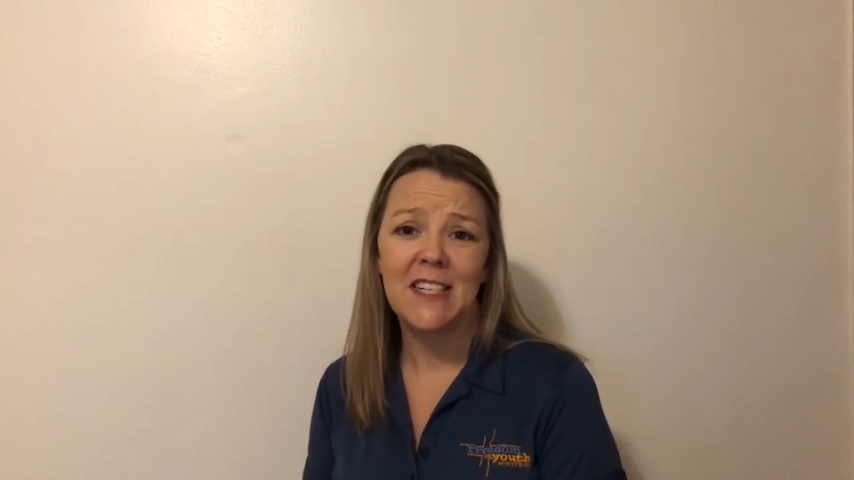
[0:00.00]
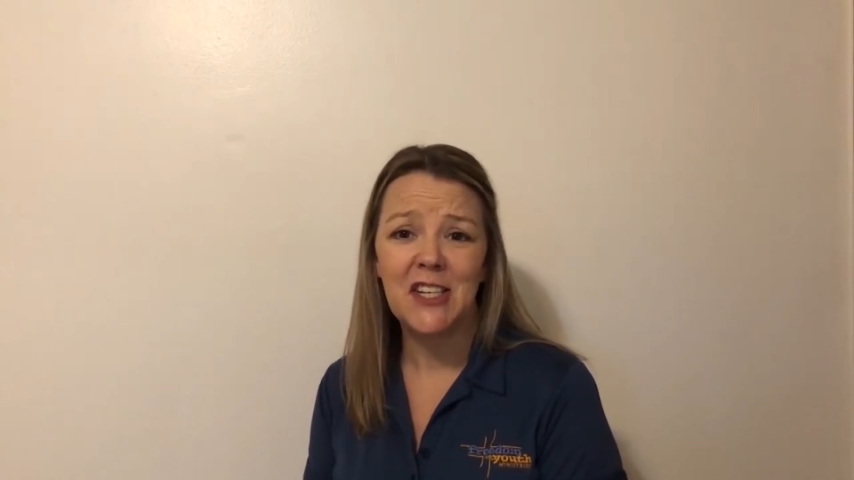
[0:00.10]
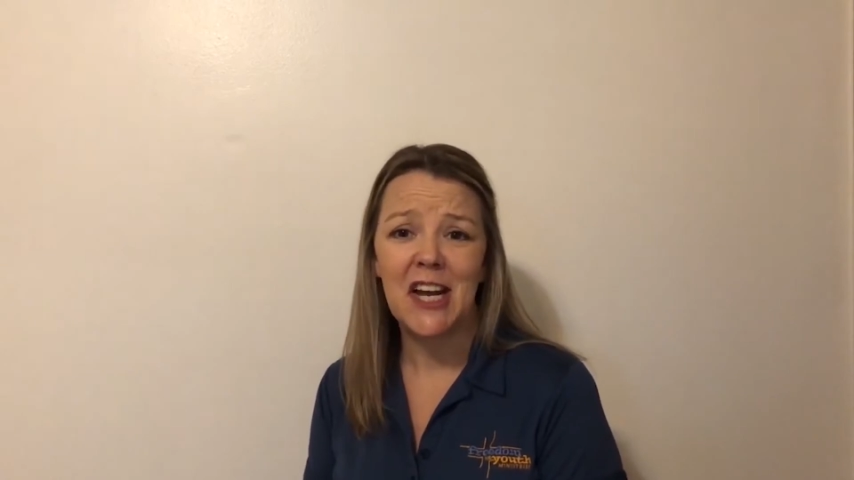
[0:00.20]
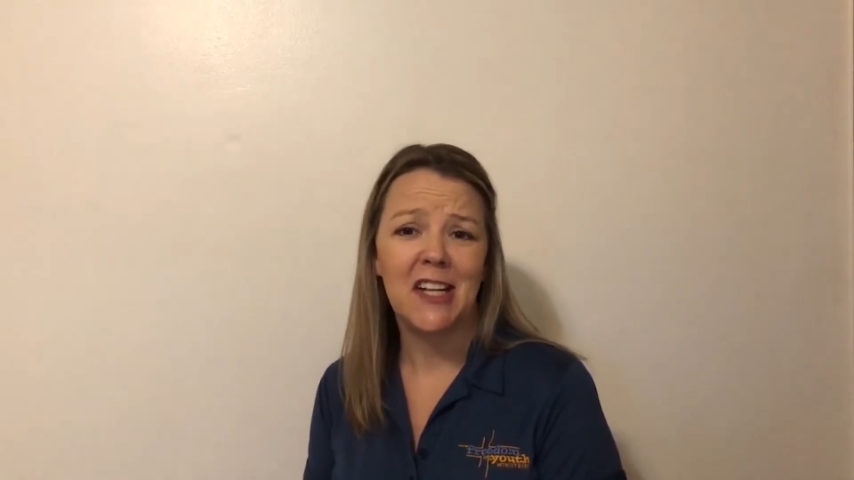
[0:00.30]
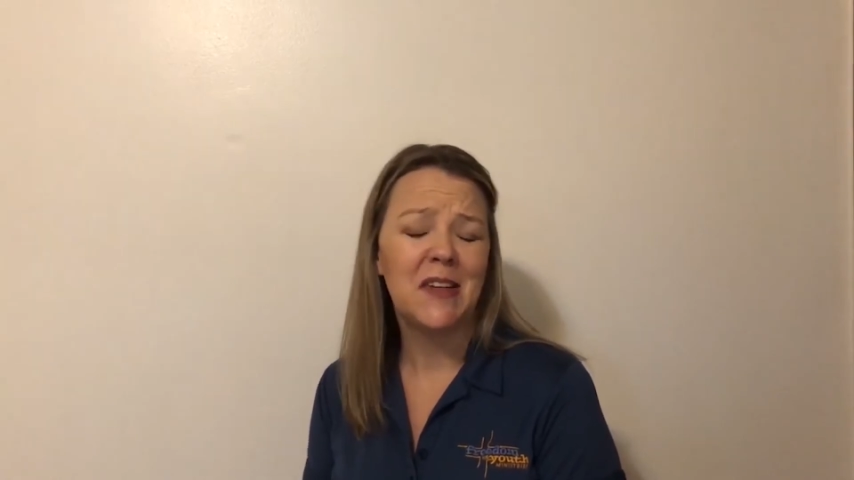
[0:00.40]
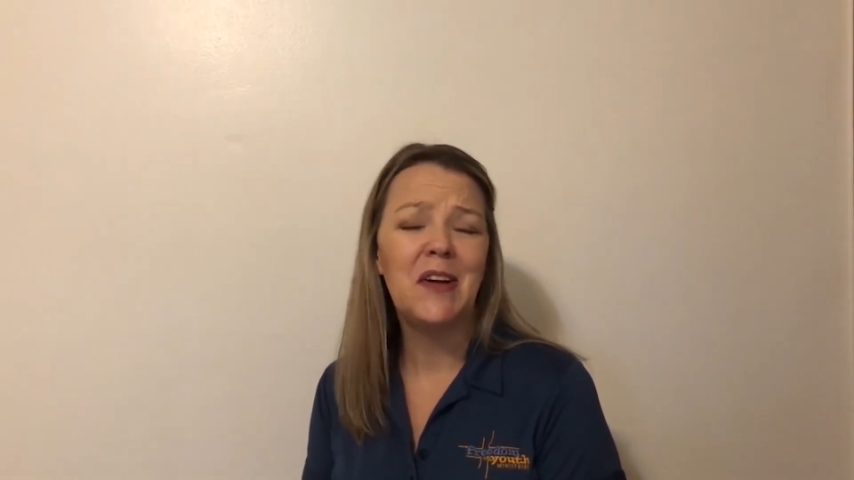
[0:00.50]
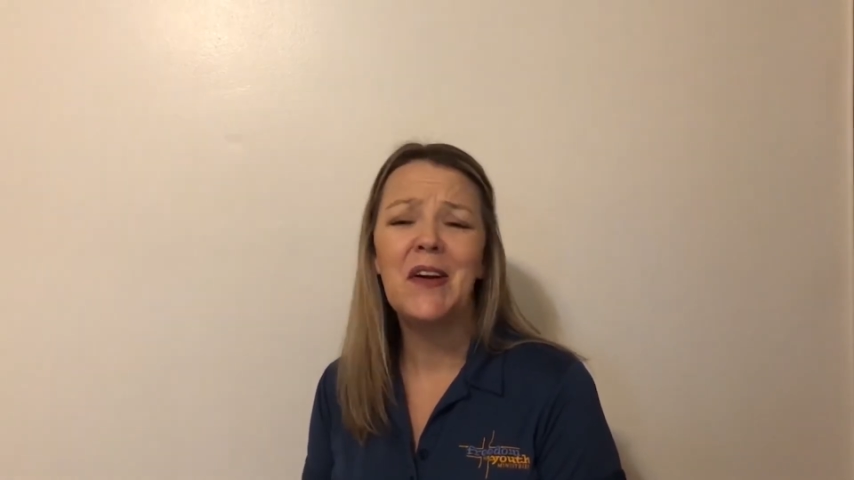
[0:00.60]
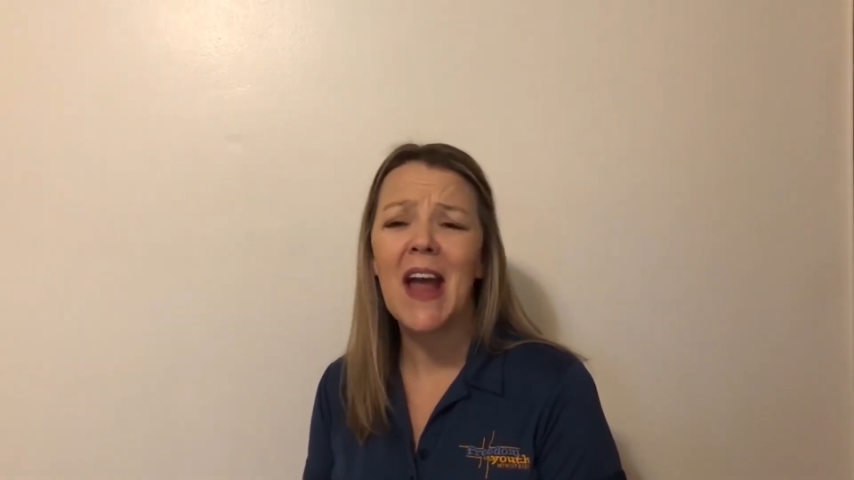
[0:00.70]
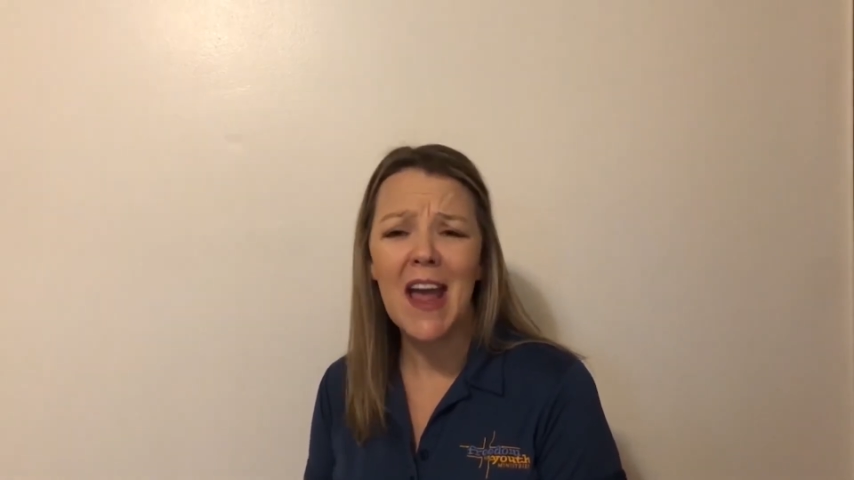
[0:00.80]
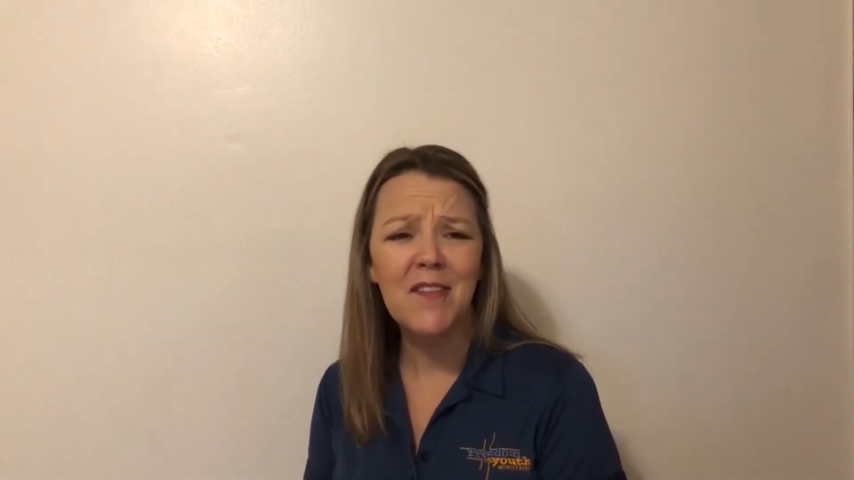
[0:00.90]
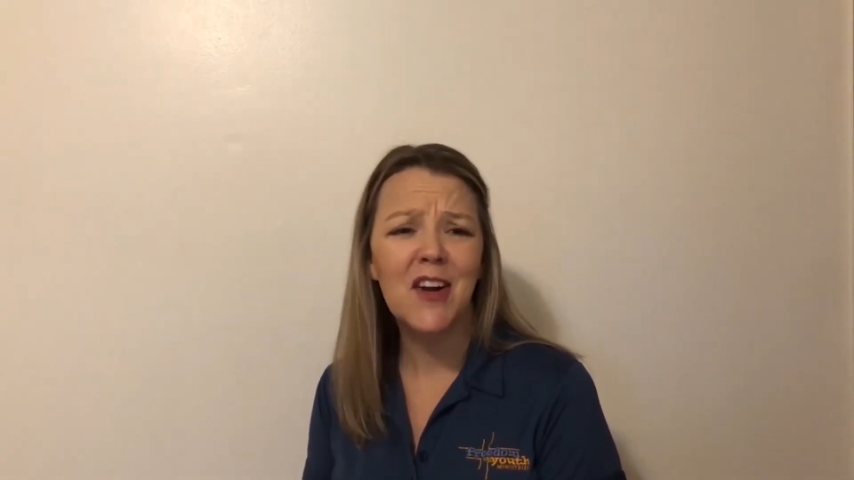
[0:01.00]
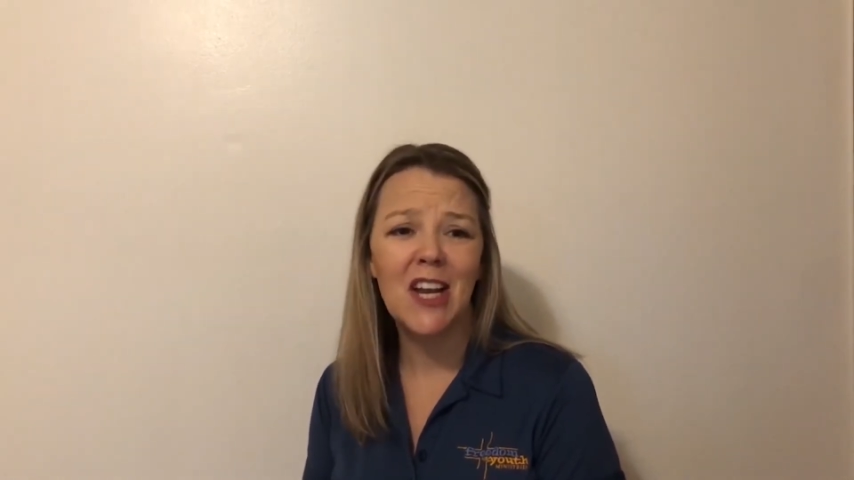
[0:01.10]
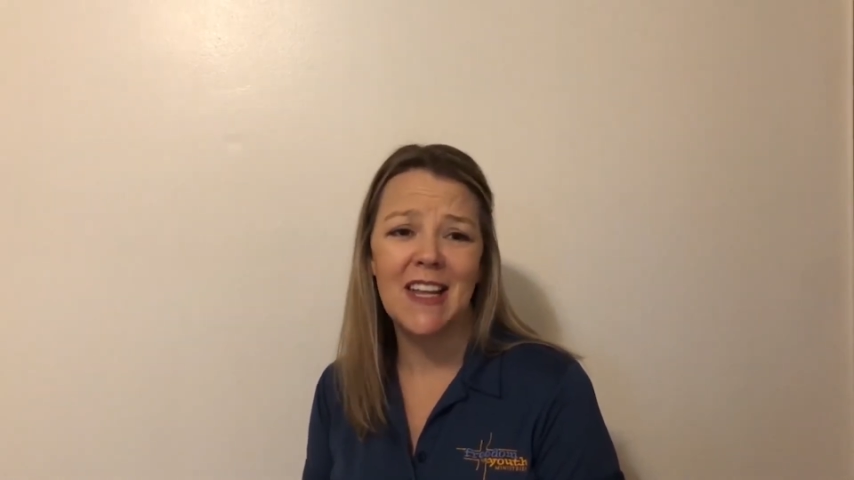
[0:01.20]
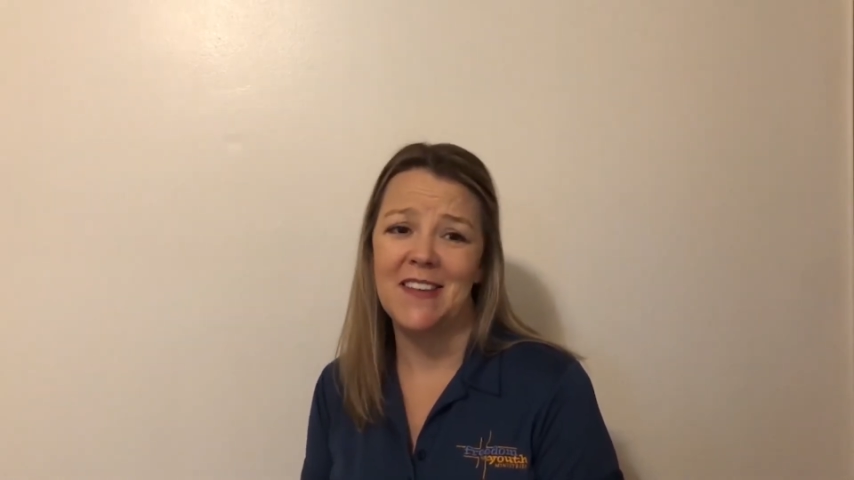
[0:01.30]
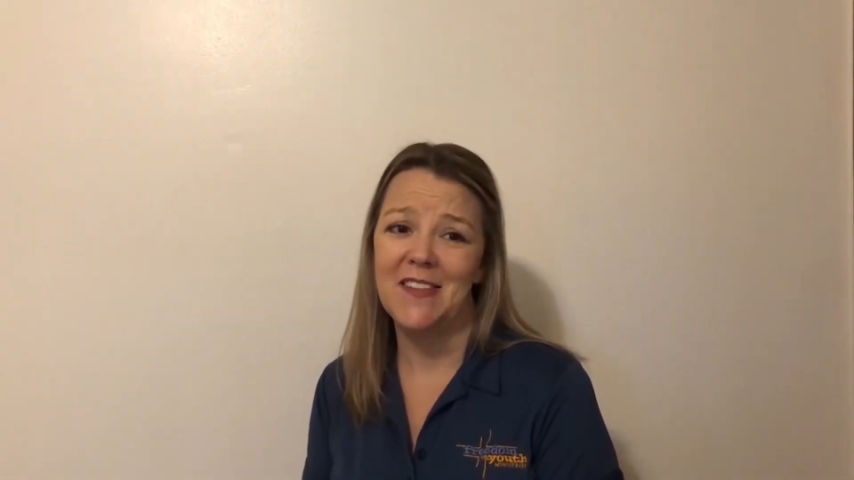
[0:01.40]
child who ever
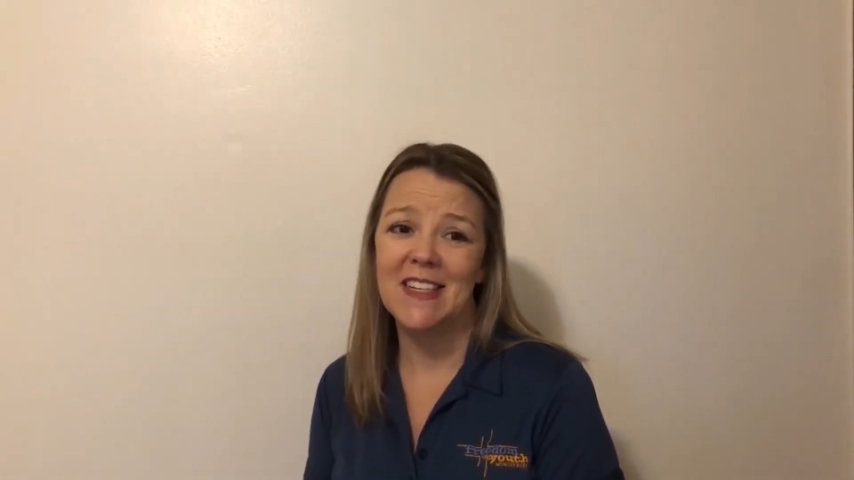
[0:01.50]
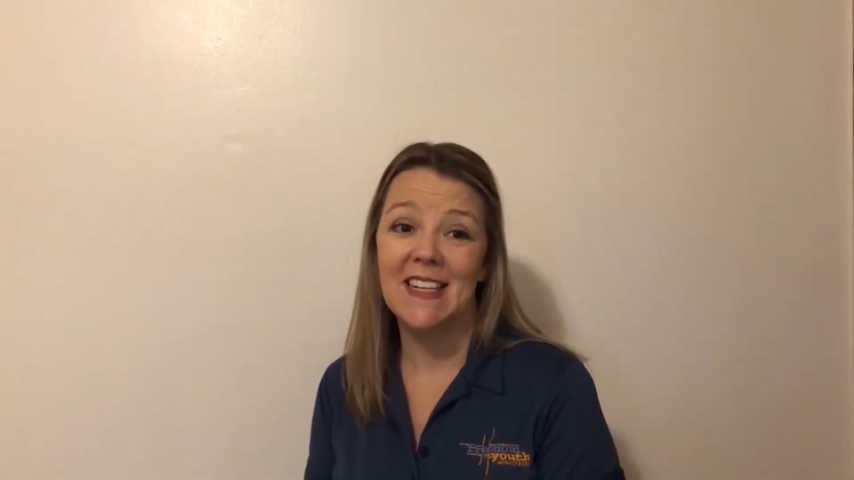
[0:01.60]
lived.